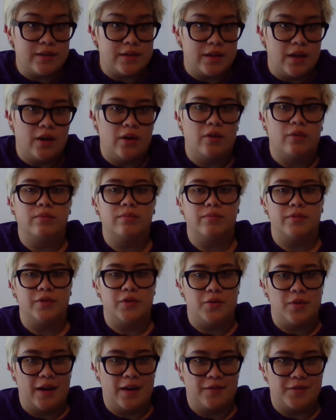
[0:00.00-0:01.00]
So
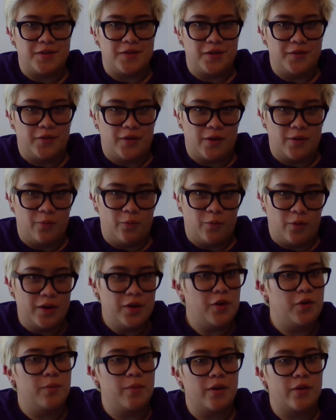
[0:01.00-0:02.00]
you have so far one
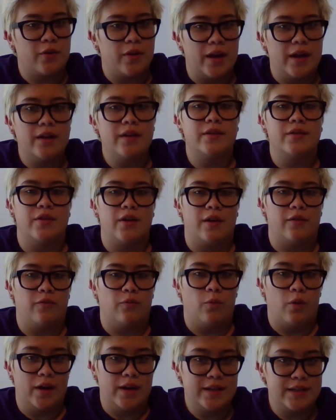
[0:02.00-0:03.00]
homework grade, you
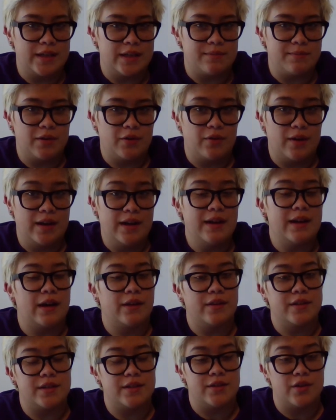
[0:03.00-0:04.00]
have one assessment grade, and
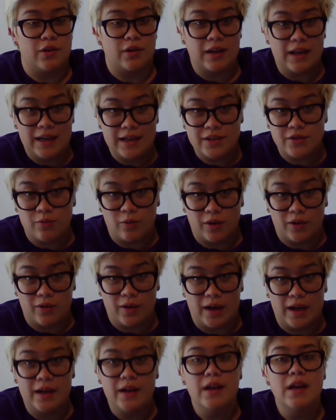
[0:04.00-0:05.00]
now this is your classwork
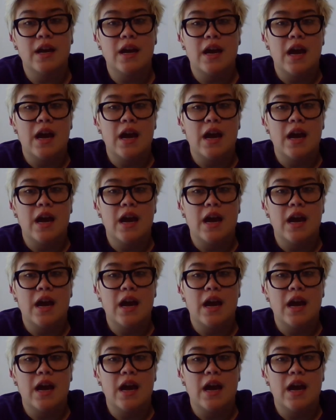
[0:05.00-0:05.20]
grade.